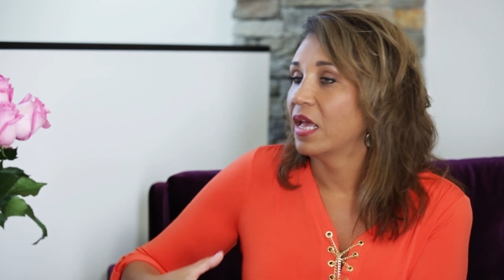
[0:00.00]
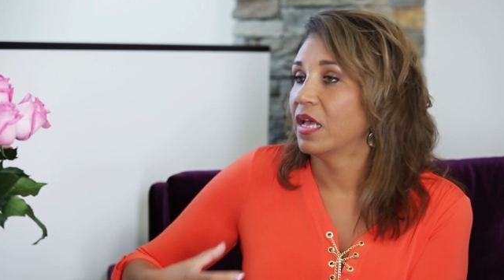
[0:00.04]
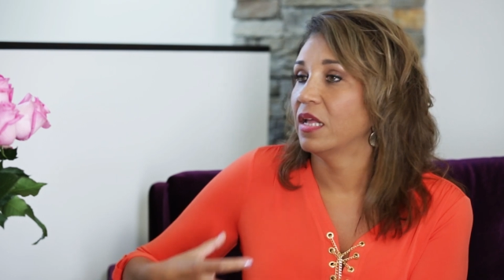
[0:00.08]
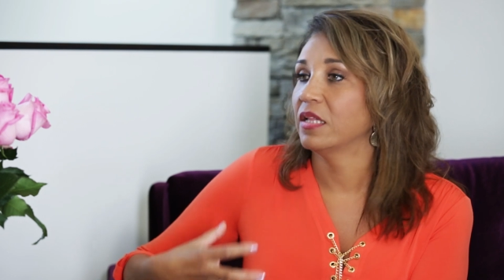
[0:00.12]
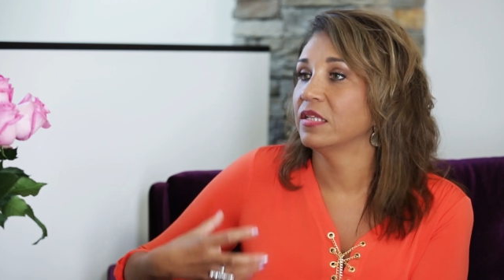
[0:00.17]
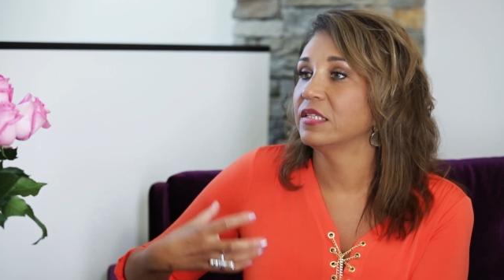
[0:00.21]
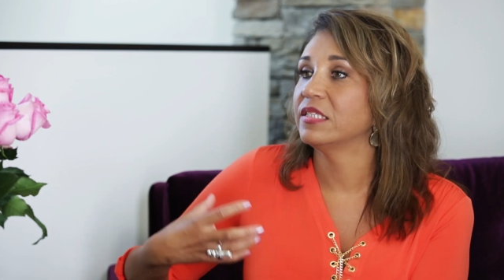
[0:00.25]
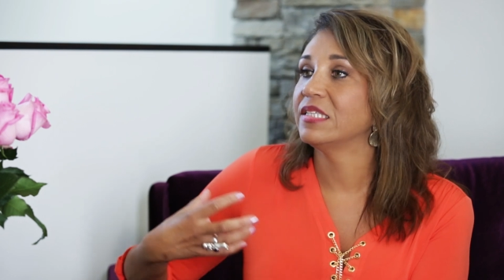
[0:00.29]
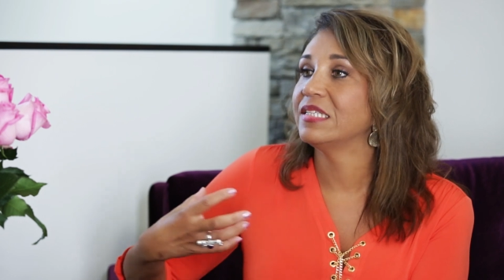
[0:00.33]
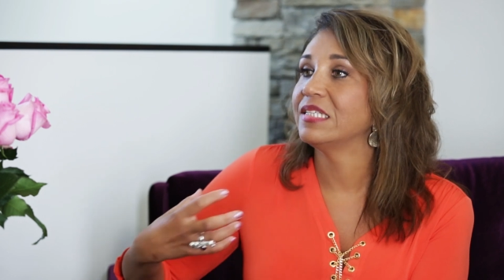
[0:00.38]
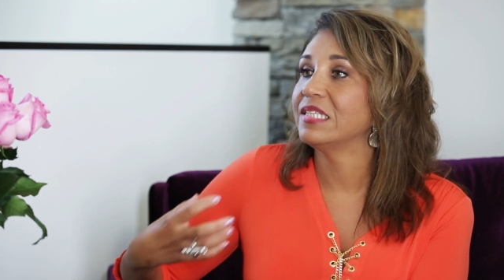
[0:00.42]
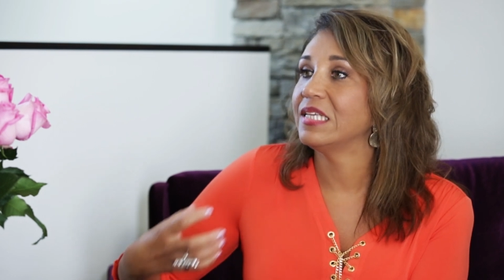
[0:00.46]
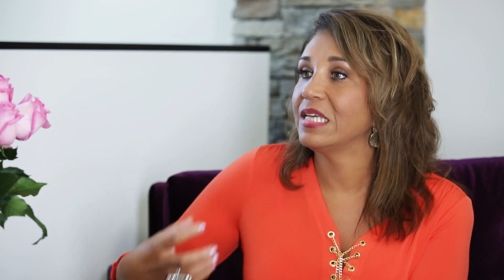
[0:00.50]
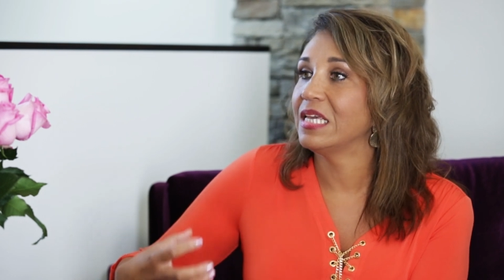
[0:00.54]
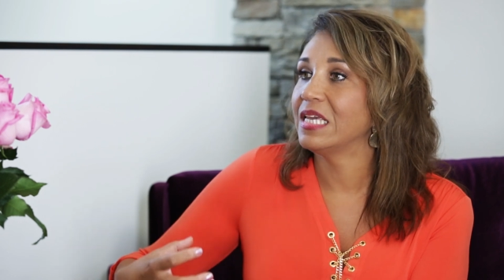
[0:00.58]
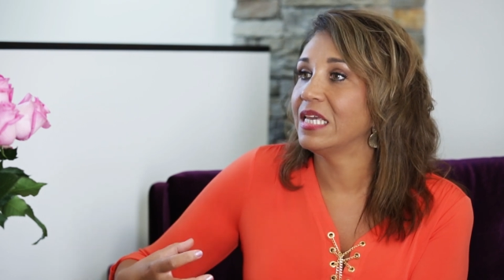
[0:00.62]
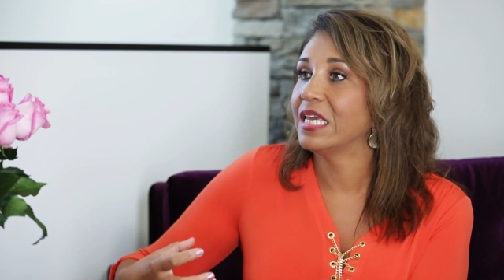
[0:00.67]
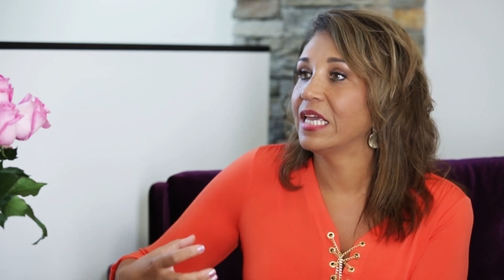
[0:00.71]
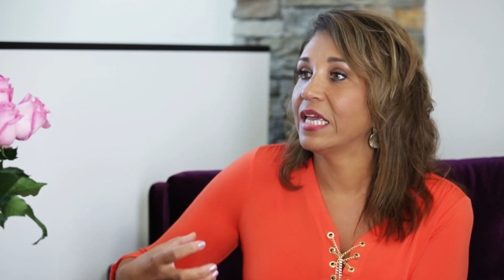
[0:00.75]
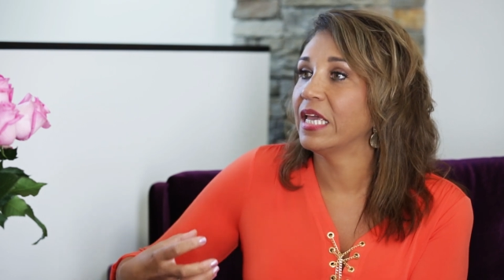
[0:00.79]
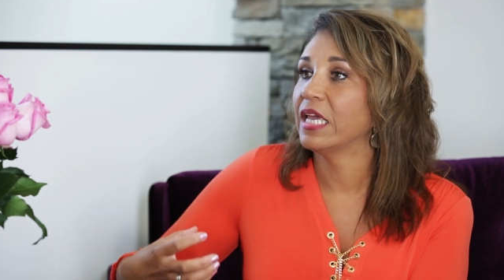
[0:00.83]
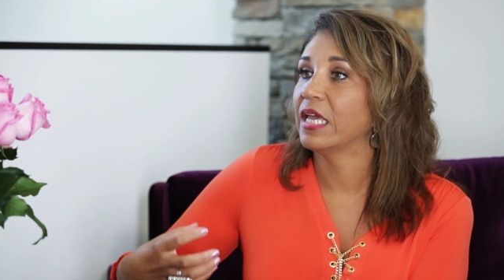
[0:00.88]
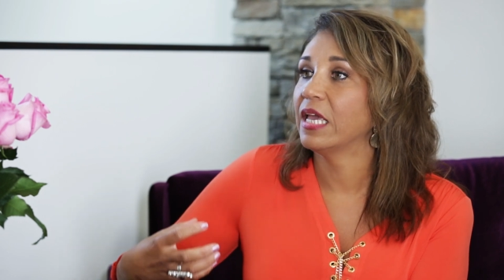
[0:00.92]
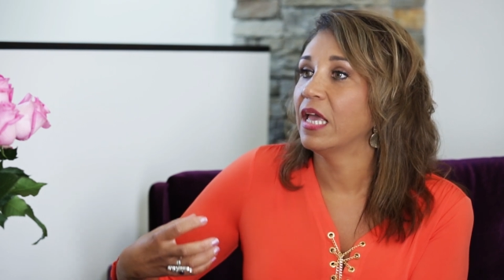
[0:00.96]
and
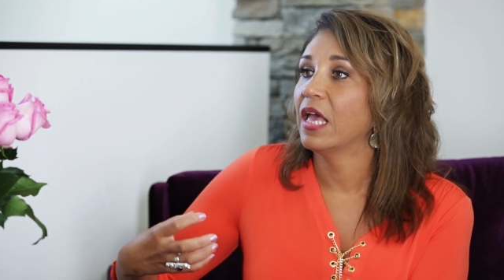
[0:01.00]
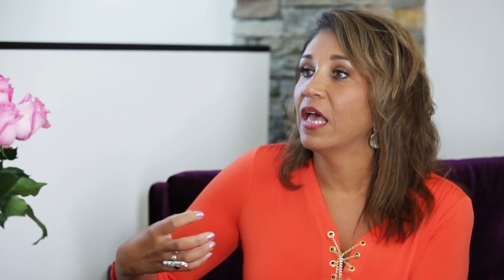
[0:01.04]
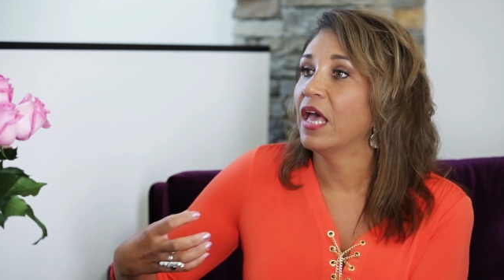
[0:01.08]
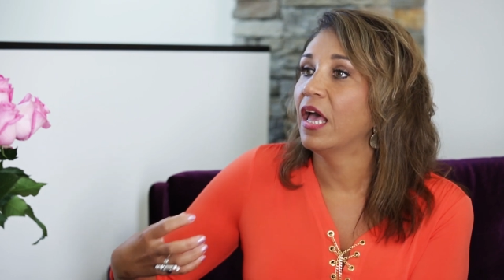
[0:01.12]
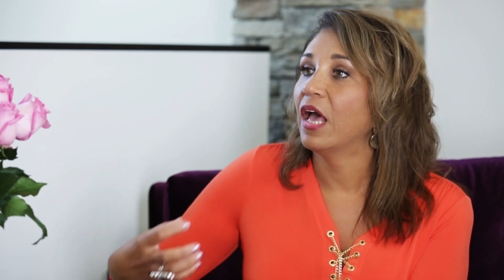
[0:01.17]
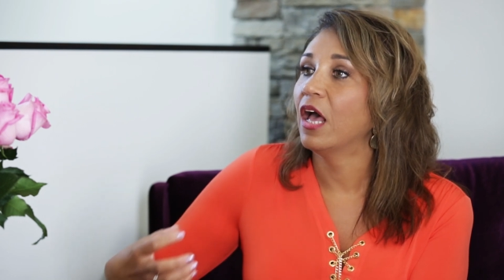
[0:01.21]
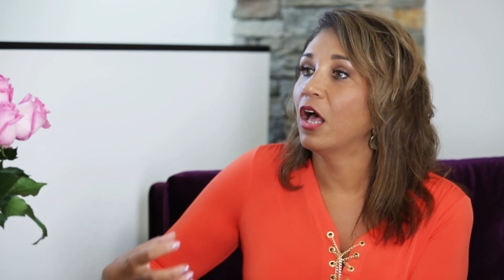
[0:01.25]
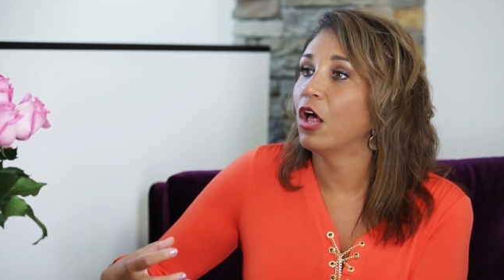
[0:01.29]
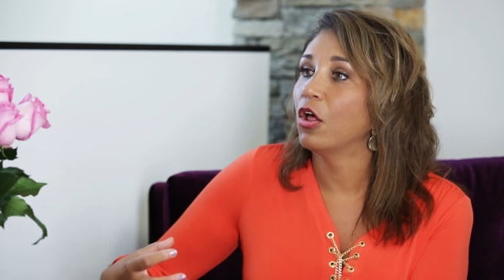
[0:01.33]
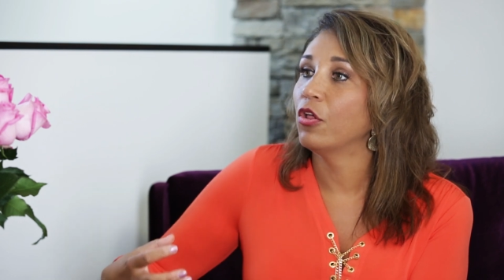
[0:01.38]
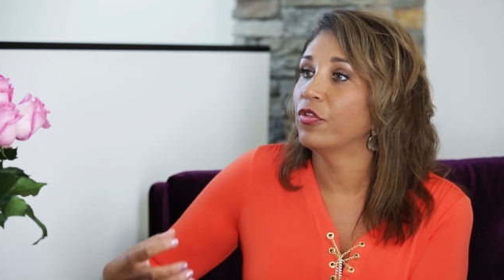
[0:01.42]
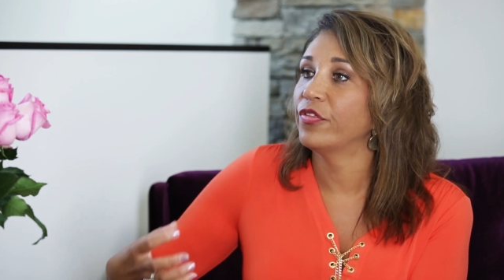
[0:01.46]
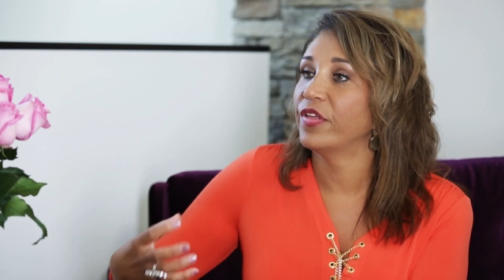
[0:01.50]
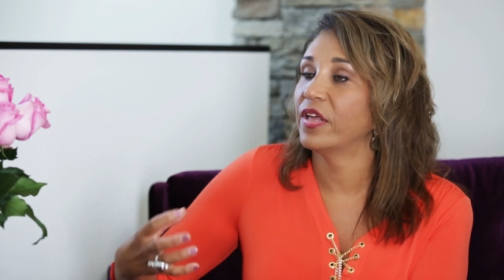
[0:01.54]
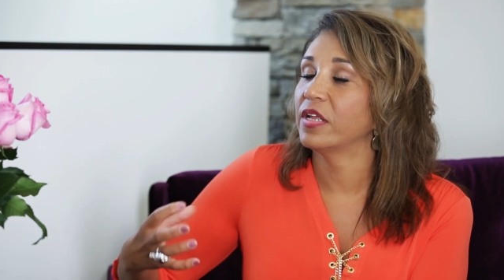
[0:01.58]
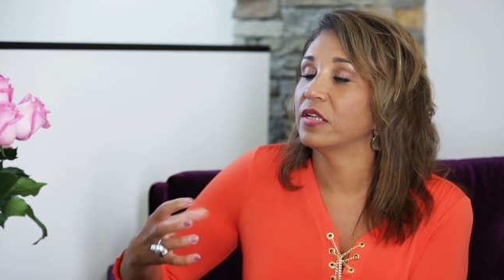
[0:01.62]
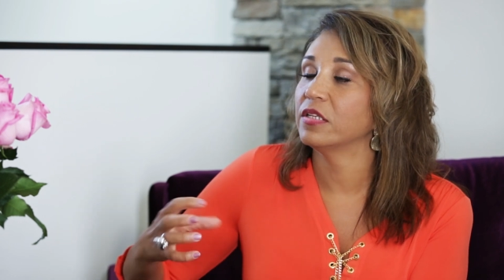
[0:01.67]
seeking health